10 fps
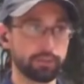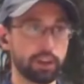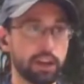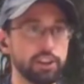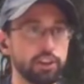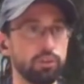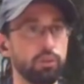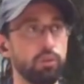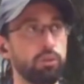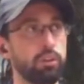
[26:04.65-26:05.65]
I
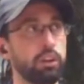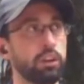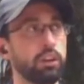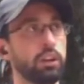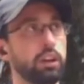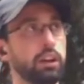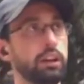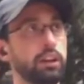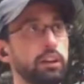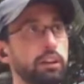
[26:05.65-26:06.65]
know
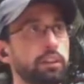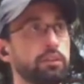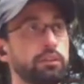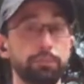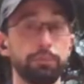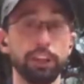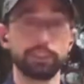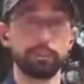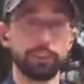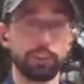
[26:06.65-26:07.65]
somebody
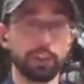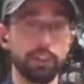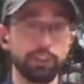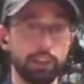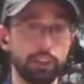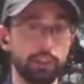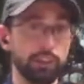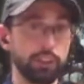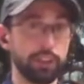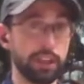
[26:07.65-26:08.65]
asked about the konjac
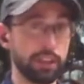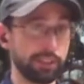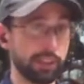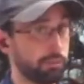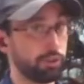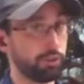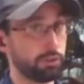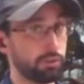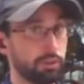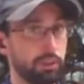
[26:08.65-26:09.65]
earlier. That is
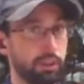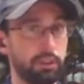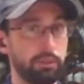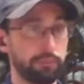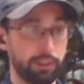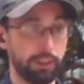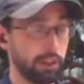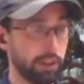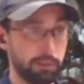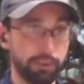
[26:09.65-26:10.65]
edible. Very
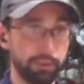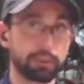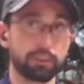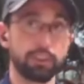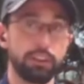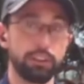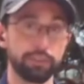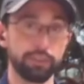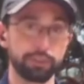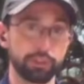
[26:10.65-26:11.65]
common
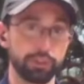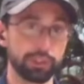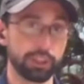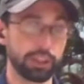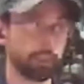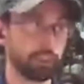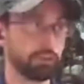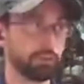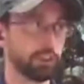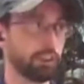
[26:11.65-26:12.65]
food source actually
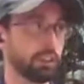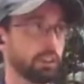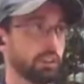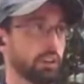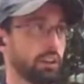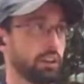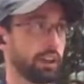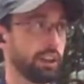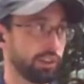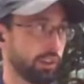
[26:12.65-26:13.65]
over in
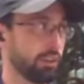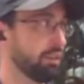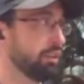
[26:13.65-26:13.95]
Asia.